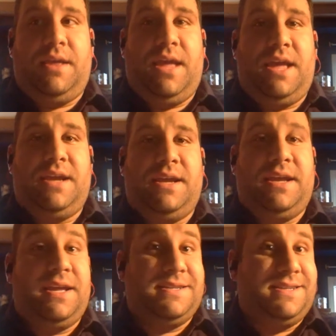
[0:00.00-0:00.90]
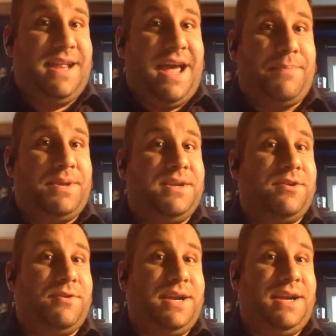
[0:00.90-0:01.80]
And I guess it happened
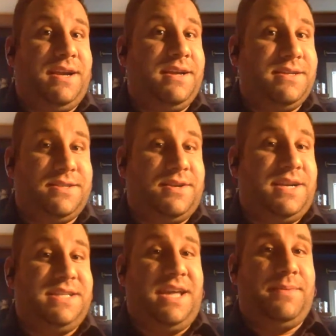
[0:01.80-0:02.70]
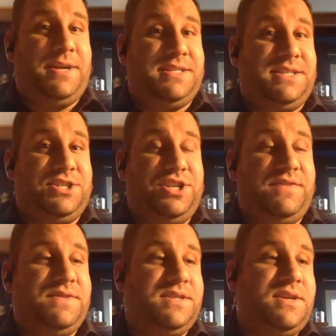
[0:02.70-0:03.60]
during Sunday's game against the
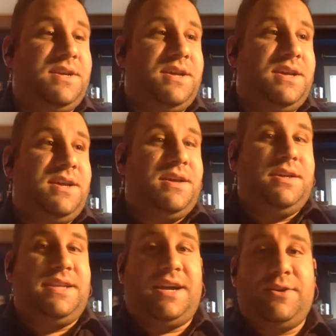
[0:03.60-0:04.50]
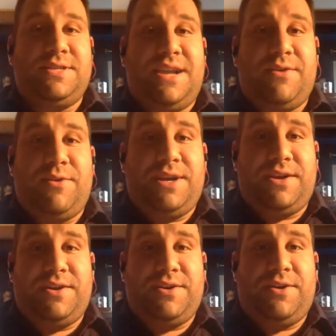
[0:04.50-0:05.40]
Chiefs. Decker is now going to
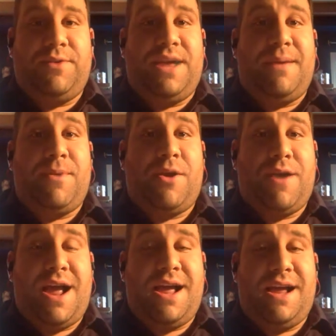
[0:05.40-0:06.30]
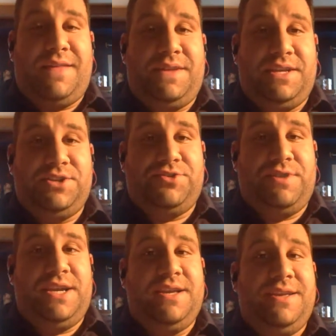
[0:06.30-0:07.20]
undergo an MRI on the
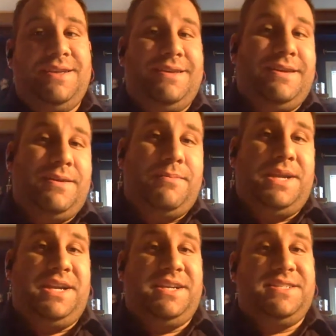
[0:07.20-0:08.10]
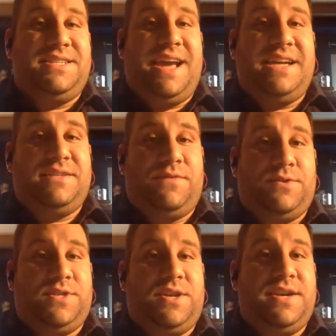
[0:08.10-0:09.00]
injury, meaning his status for
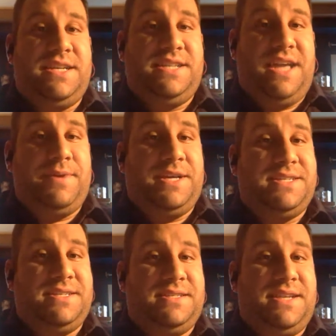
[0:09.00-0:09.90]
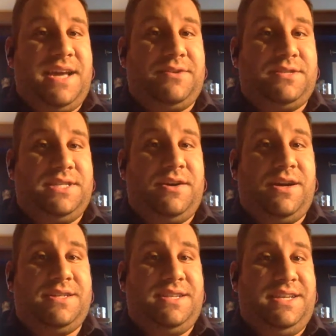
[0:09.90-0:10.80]
Sunday's game against the Seattle
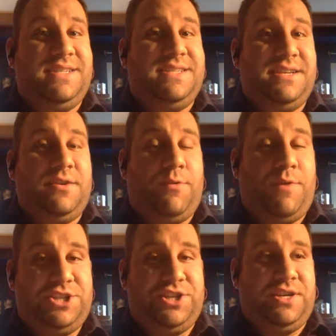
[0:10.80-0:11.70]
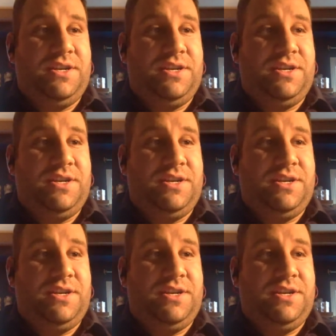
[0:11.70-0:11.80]
Seahawks is in question.